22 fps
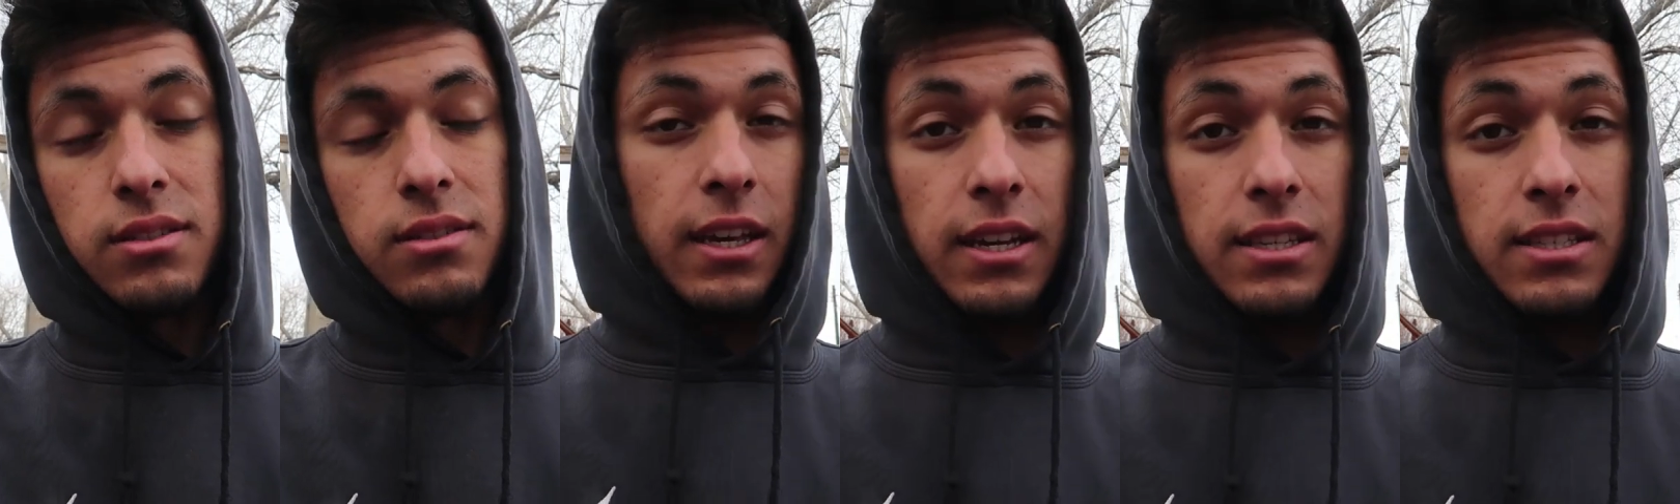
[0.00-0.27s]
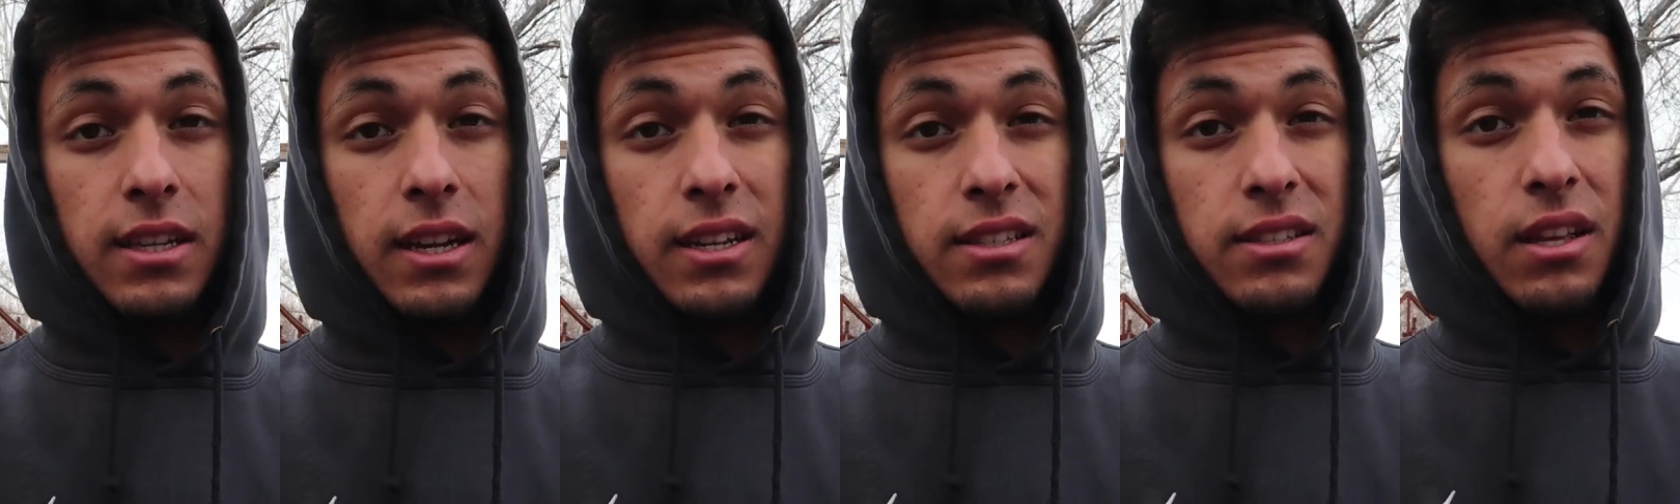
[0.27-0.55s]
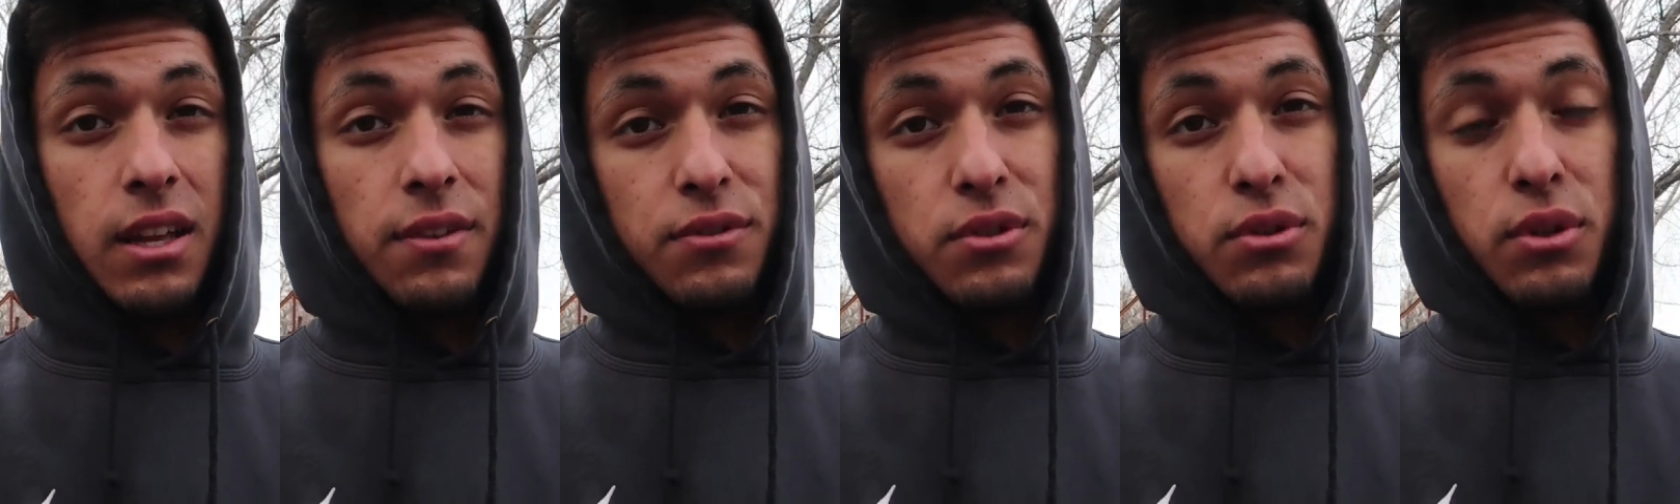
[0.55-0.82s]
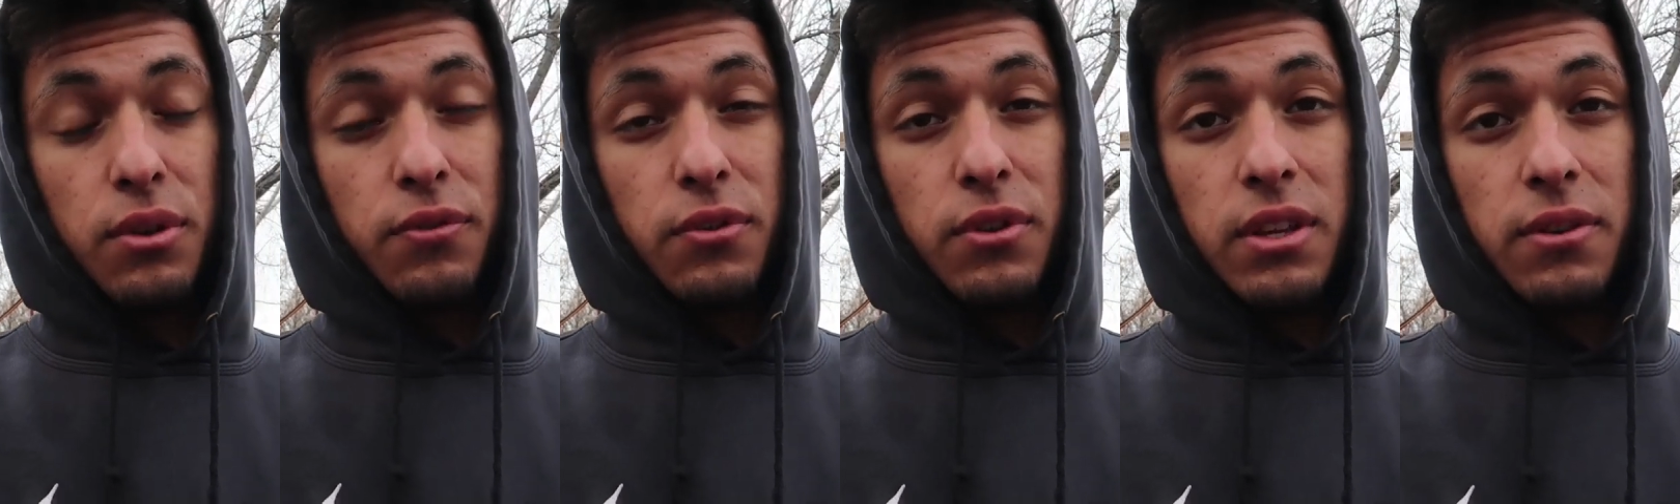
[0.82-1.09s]
Like I said, I still have to
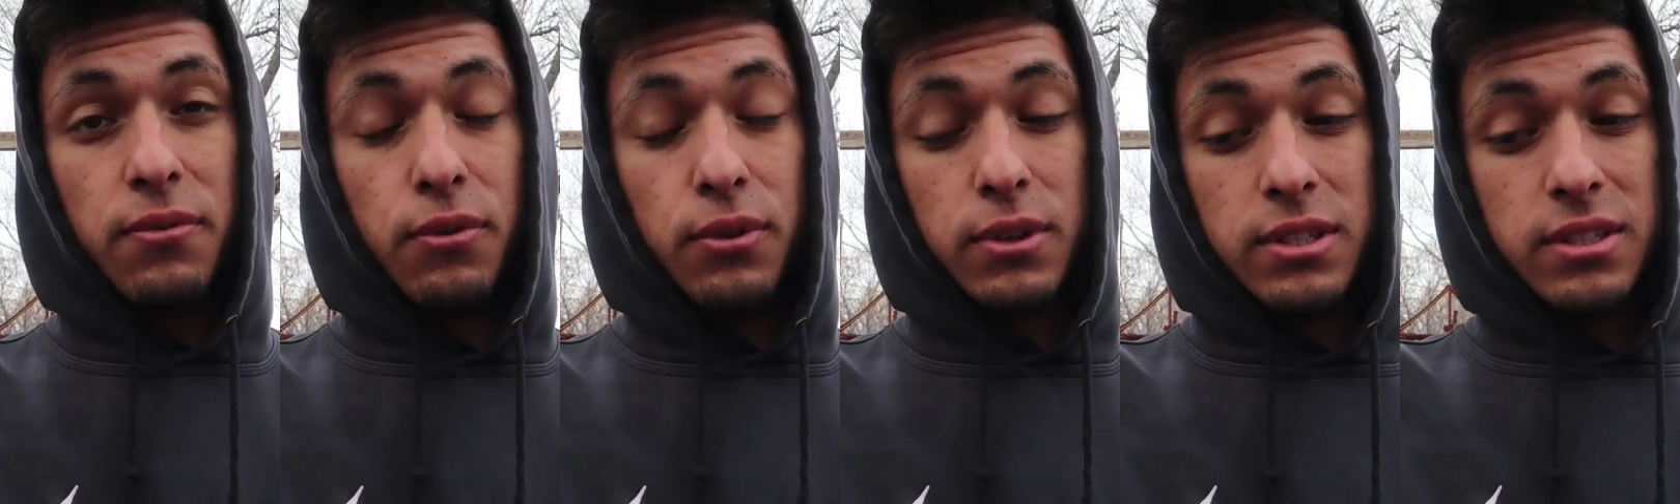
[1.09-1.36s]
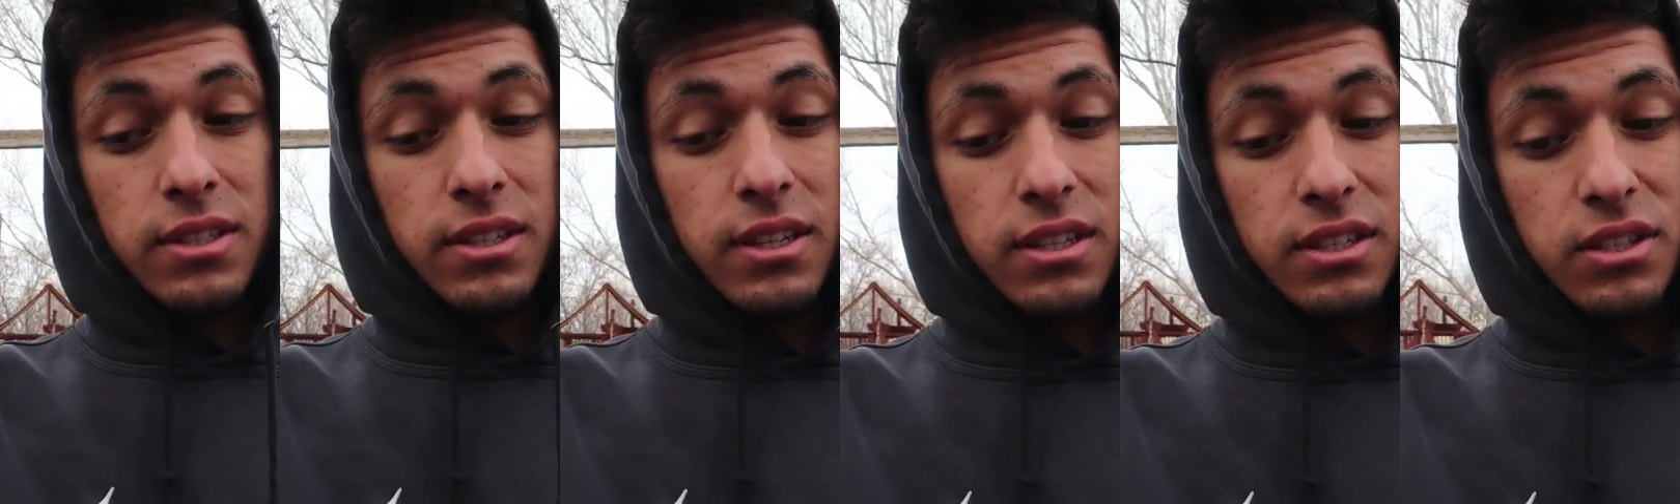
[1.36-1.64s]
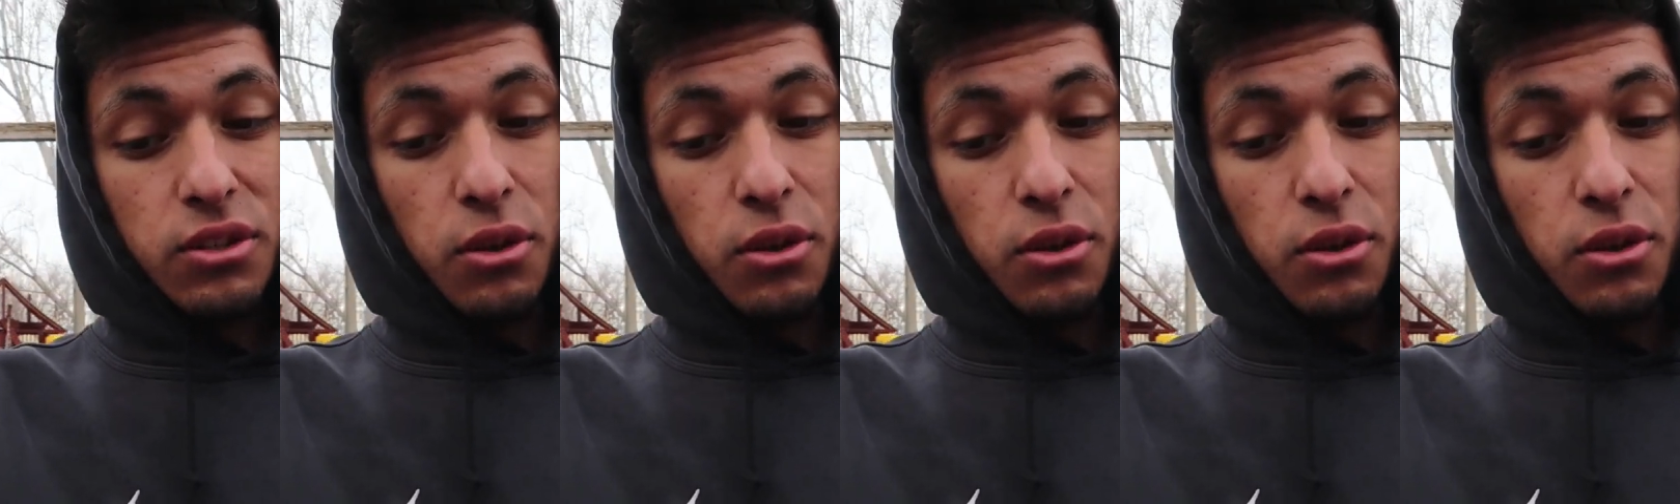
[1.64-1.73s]
do it for the E46,